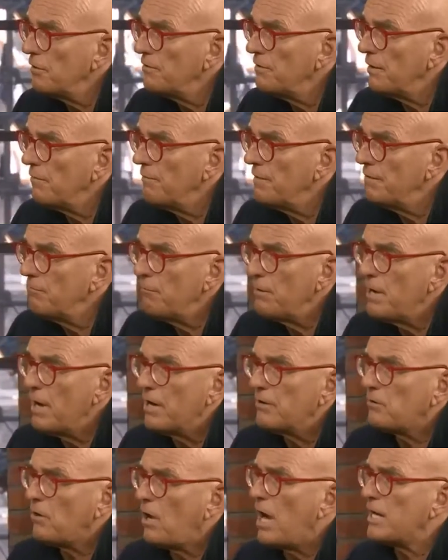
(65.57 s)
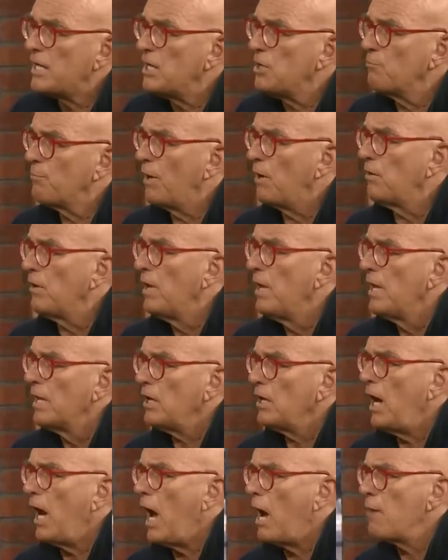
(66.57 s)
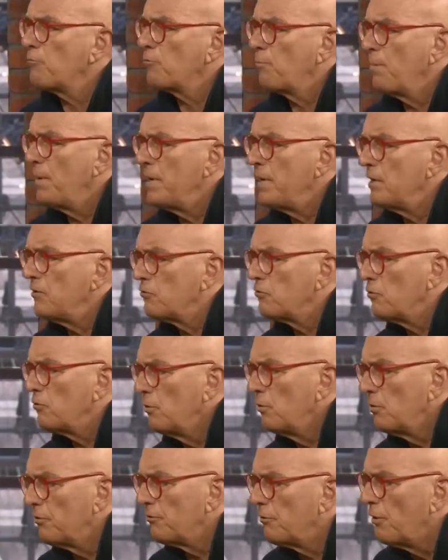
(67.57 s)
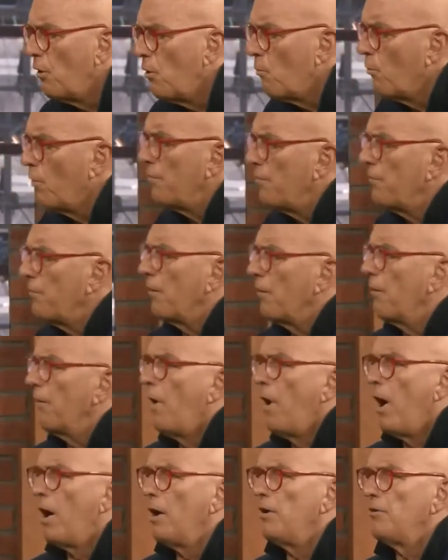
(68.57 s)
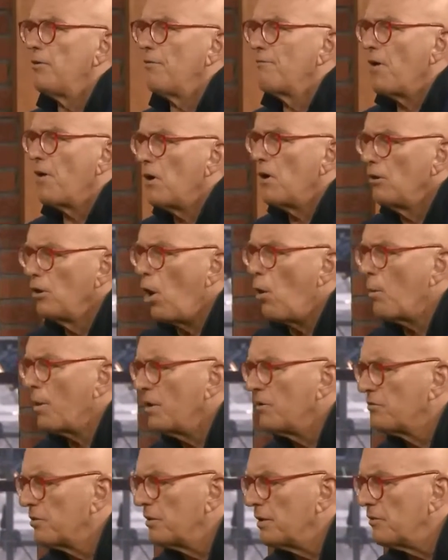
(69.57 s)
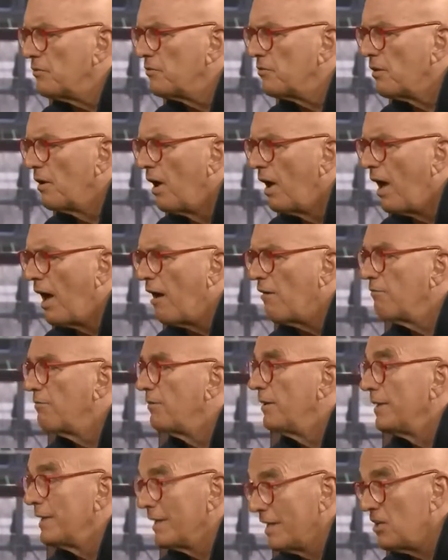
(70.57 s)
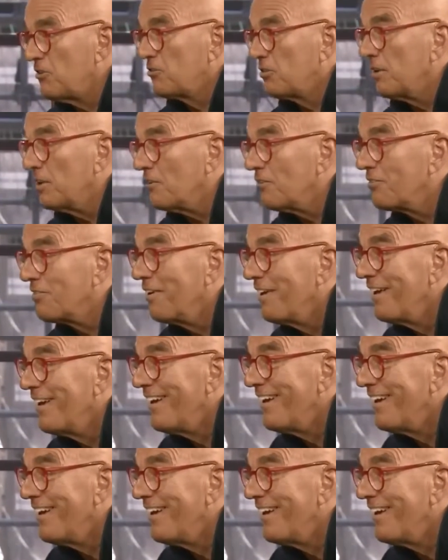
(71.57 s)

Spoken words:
I mean, we aren't talking about cops being in schools where there is a very low incidence of incidents.